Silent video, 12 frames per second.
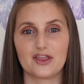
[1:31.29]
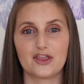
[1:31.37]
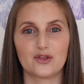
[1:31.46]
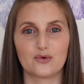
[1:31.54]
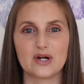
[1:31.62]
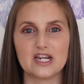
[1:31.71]

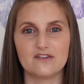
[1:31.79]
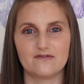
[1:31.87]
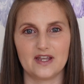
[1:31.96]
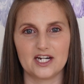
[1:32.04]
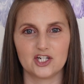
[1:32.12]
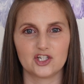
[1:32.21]
3
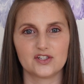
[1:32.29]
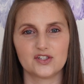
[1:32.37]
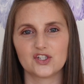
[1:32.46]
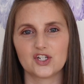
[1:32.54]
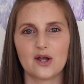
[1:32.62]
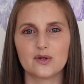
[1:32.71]
finishes
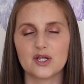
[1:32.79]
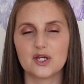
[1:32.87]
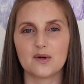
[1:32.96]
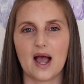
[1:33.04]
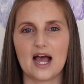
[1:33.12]
to show you,